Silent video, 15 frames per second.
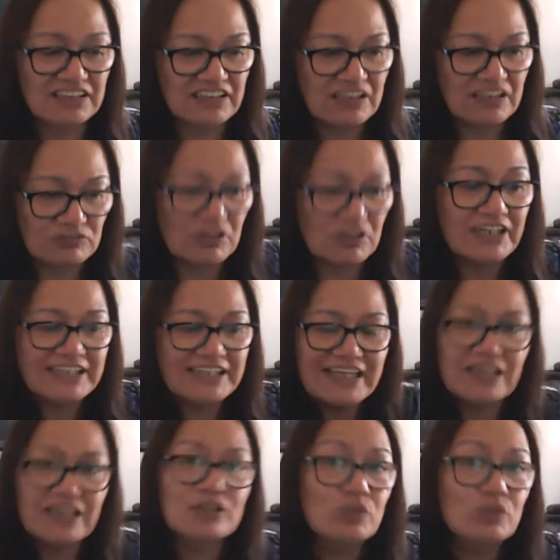Right
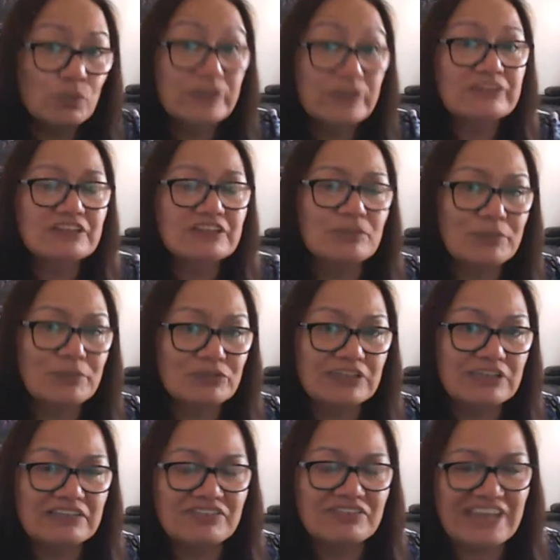now, we're in the building
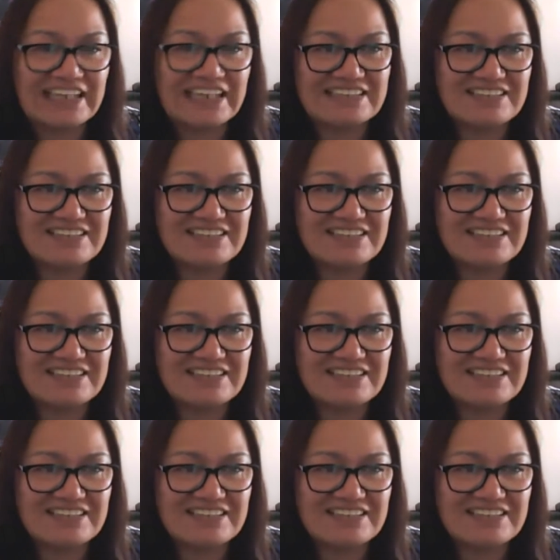phase.